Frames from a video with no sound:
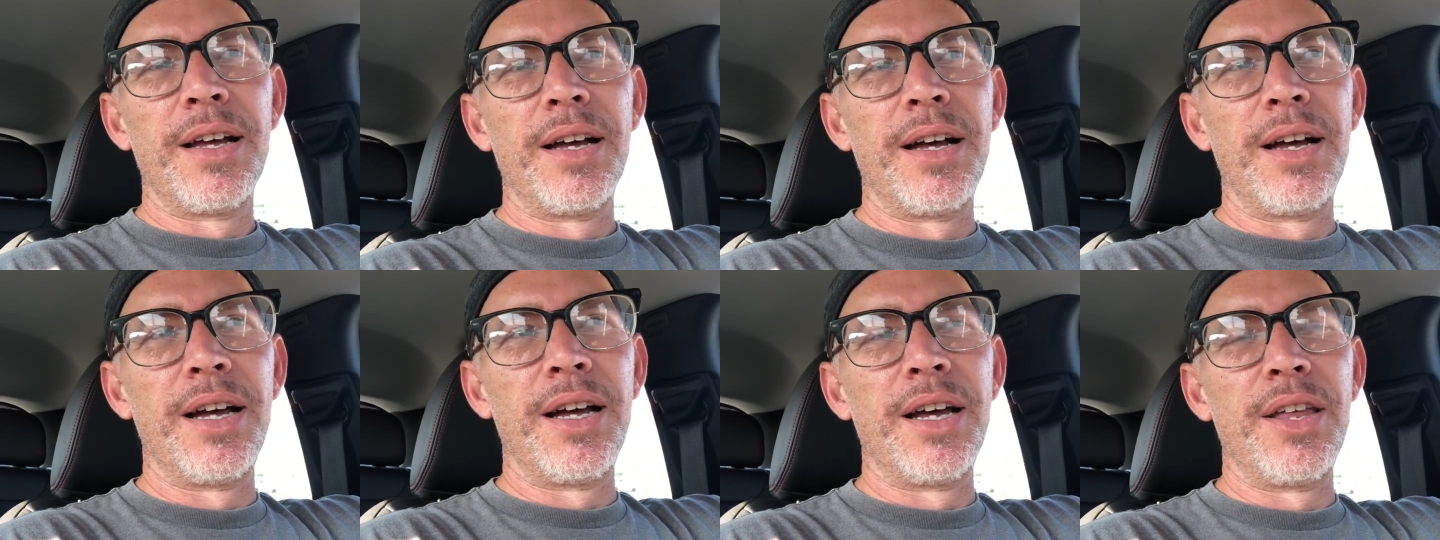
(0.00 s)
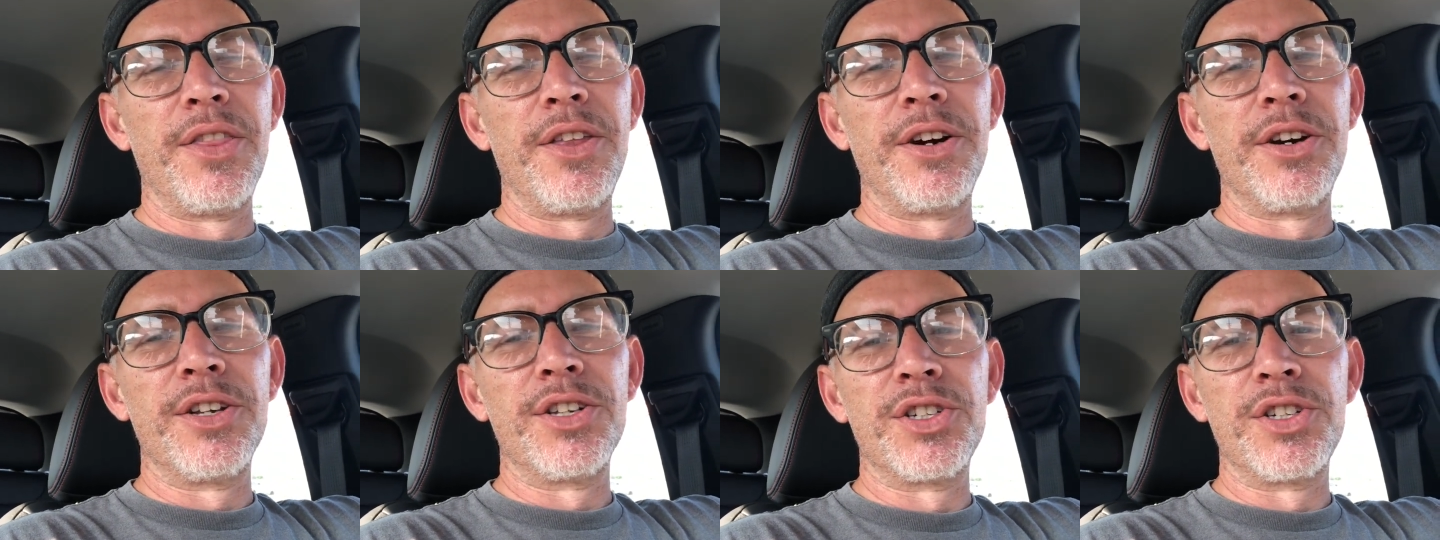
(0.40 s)

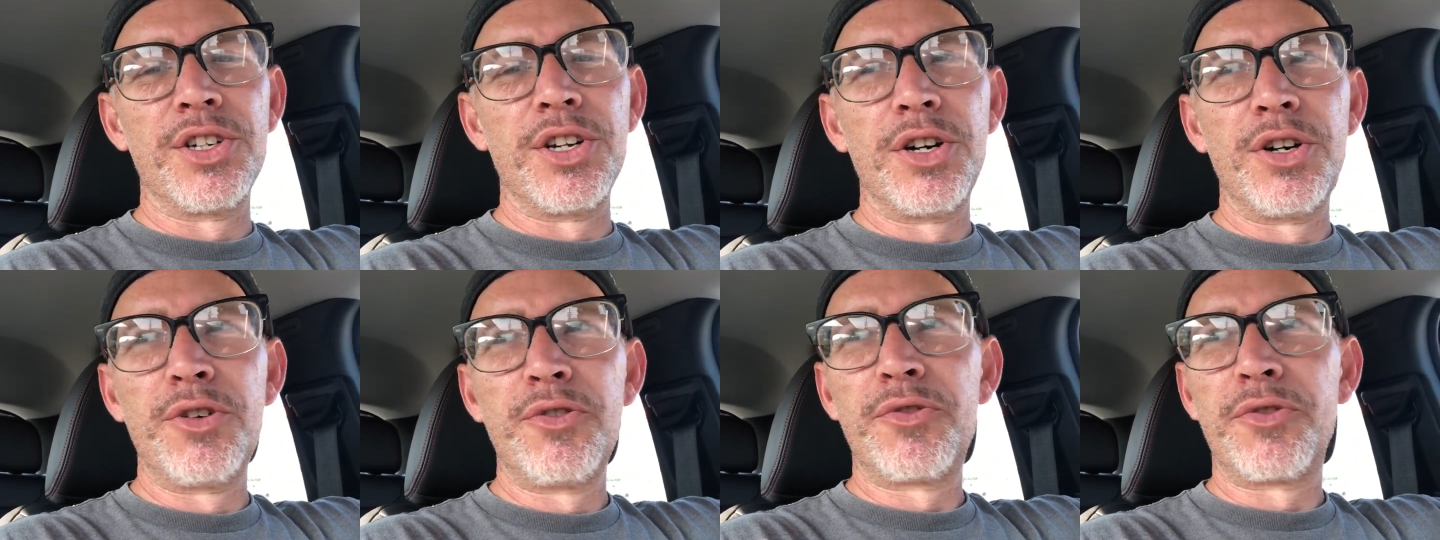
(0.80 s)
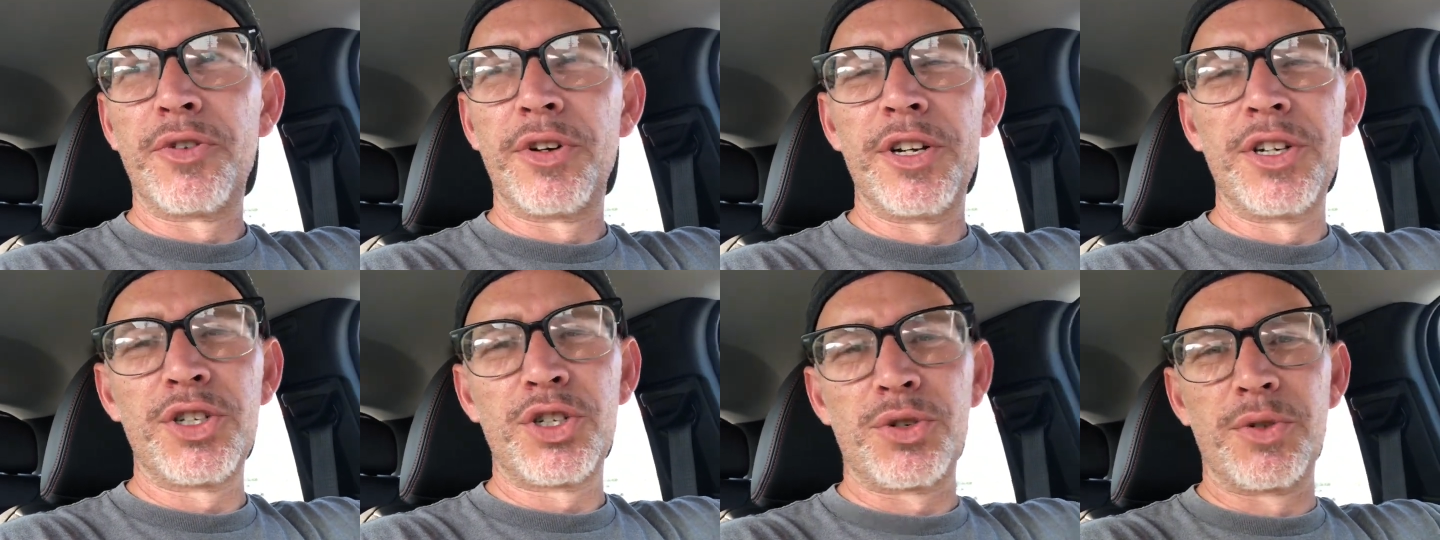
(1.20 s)
There is no
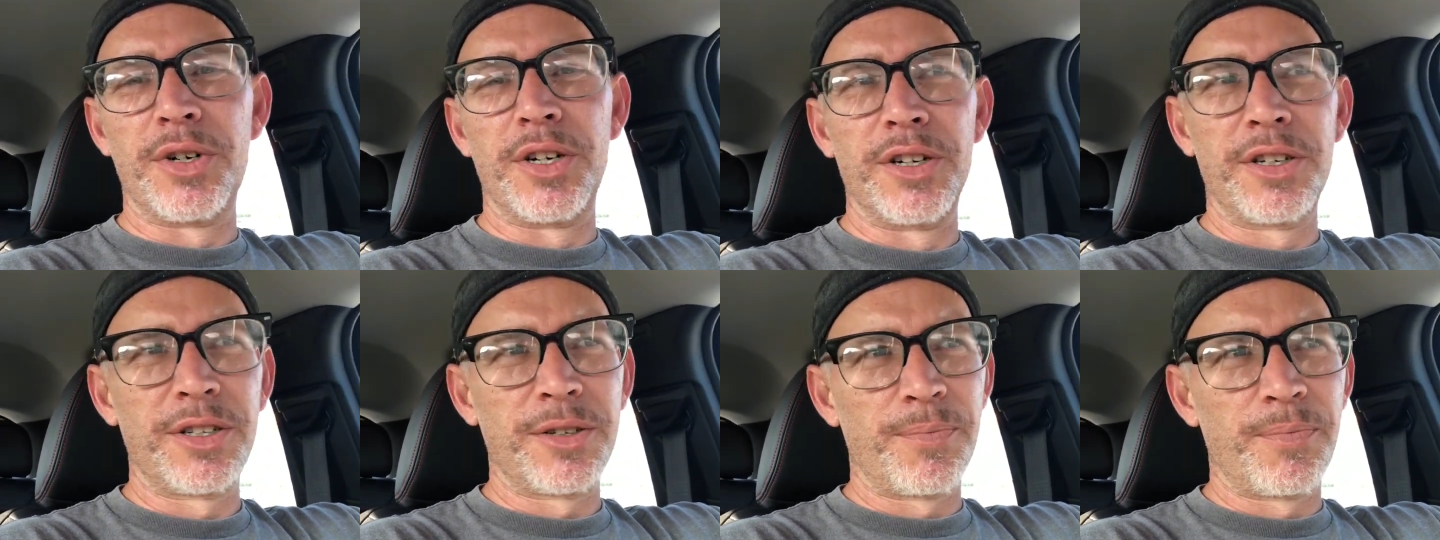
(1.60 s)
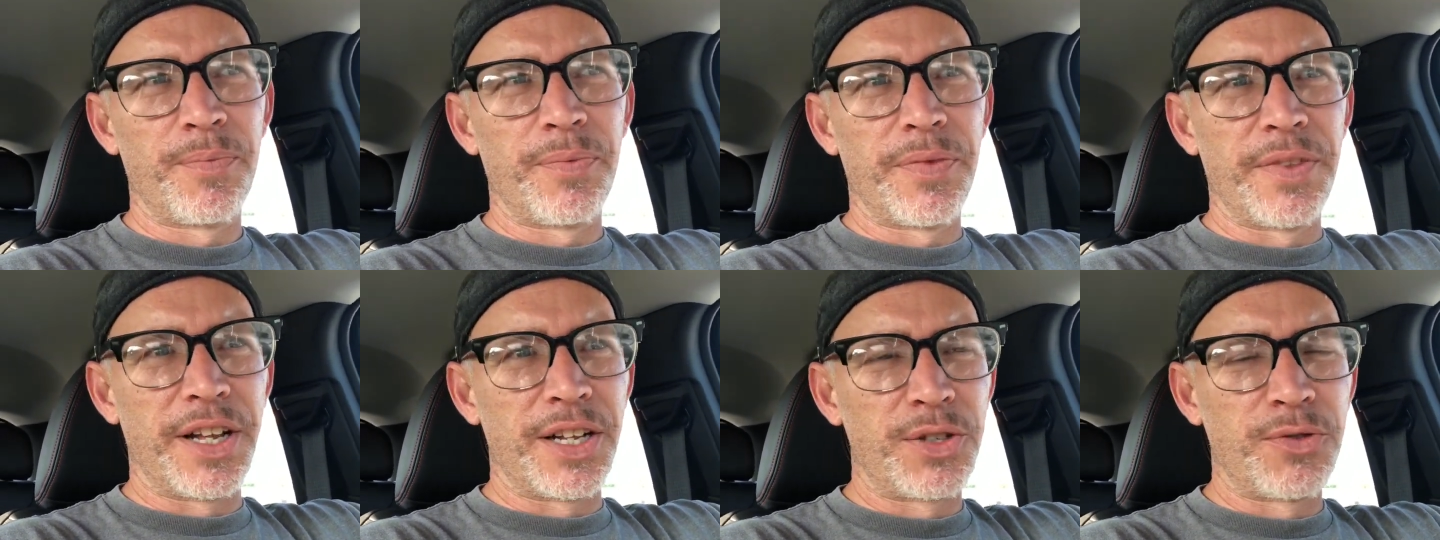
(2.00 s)
front trunk.
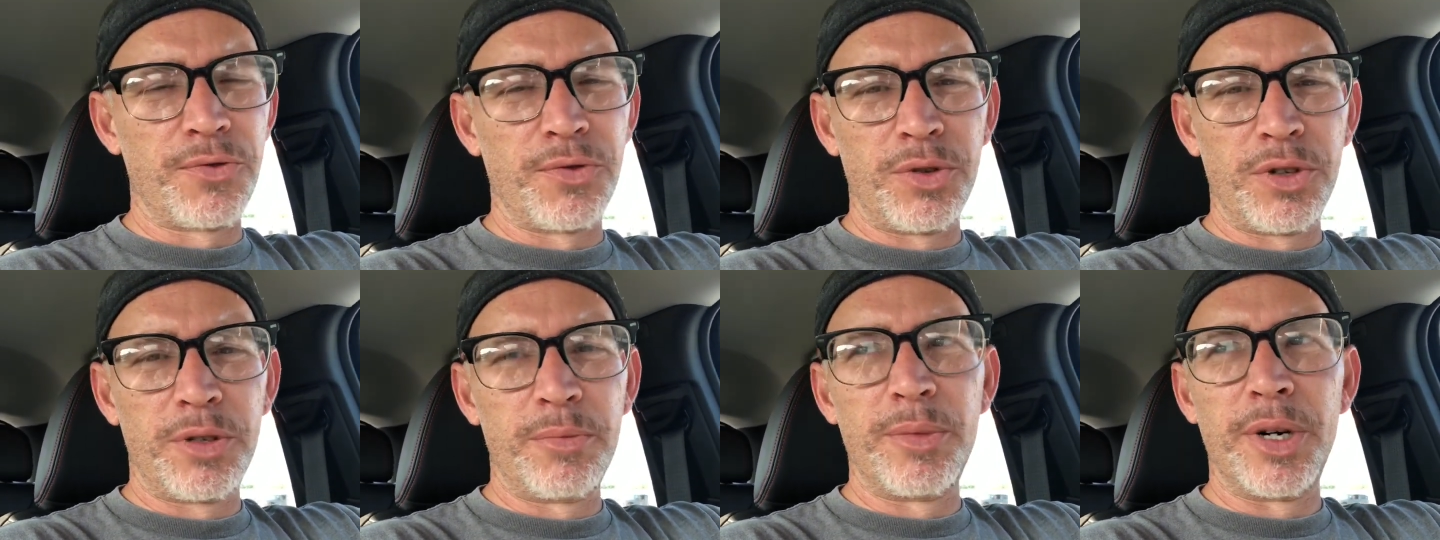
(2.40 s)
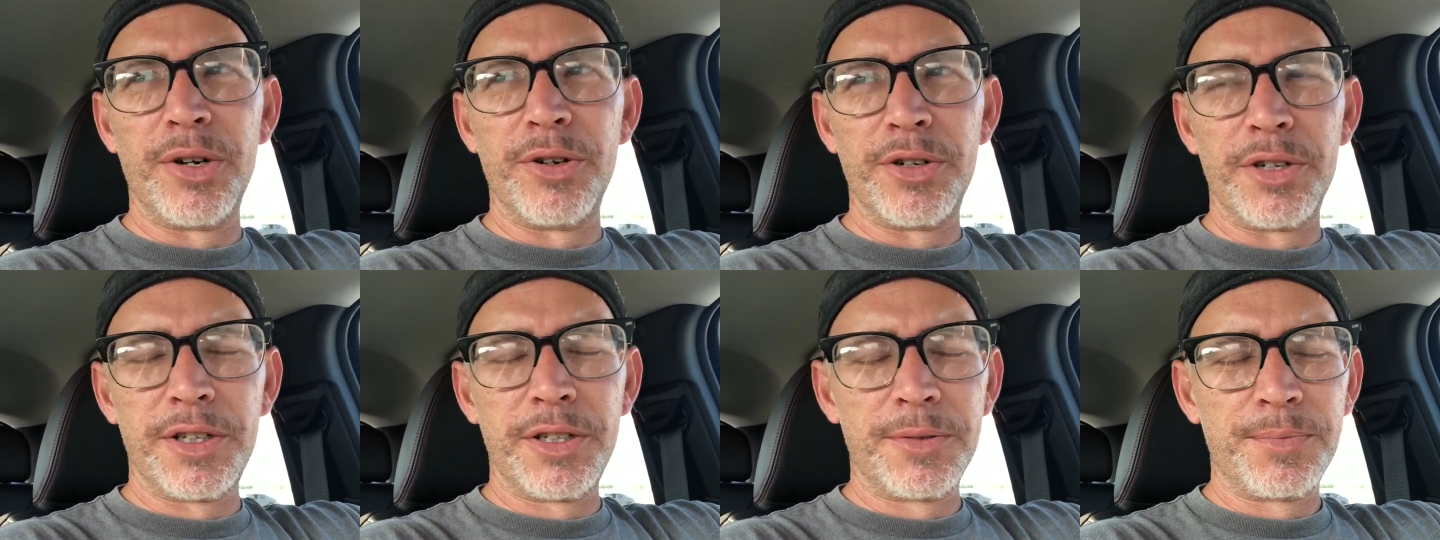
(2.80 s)
That's full of
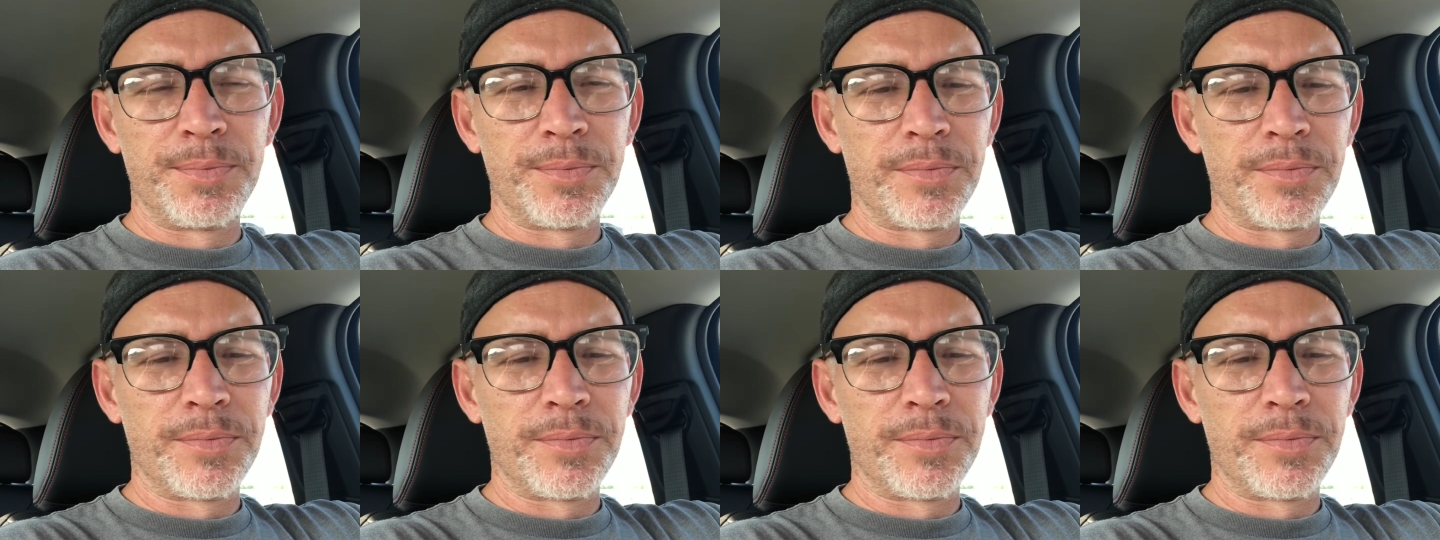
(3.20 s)
motor.